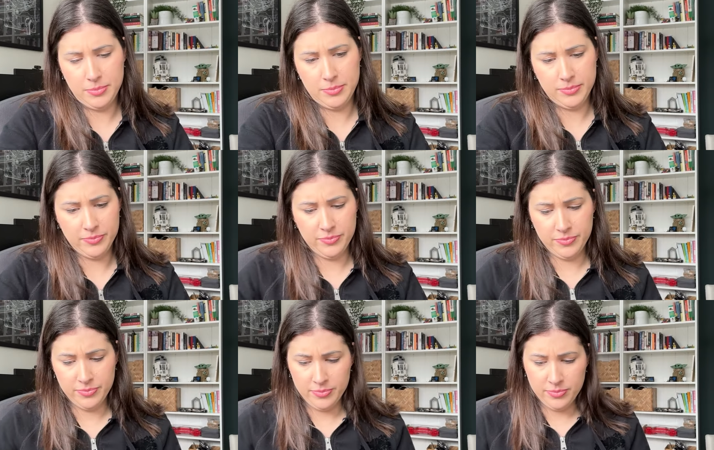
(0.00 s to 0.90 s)

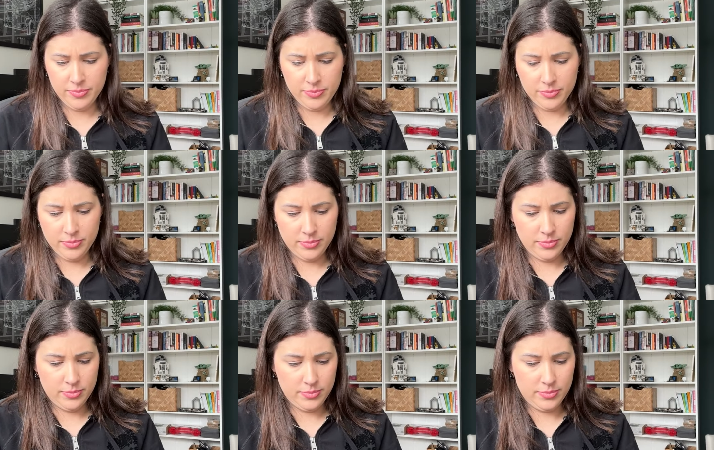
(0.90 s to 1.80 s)

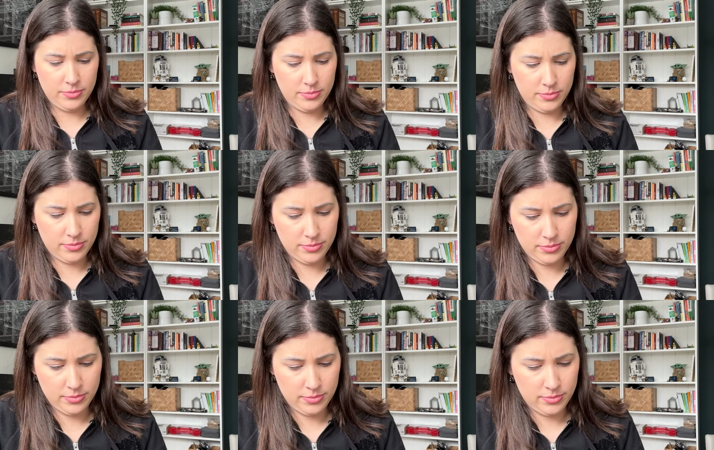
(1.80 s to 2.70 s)

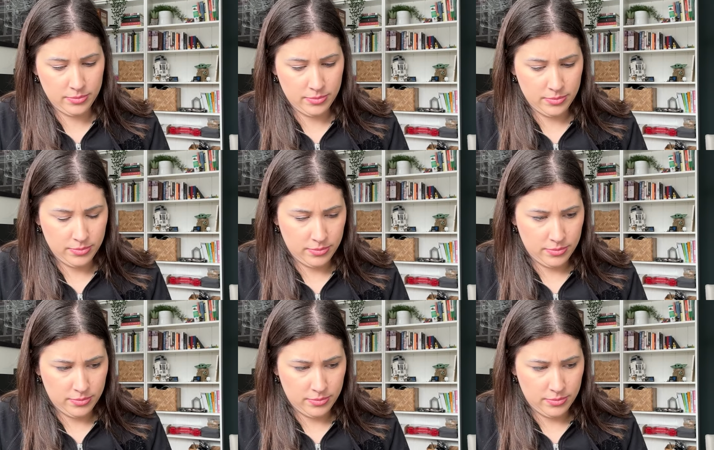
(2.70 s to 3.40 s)
No one is speaking in this clip.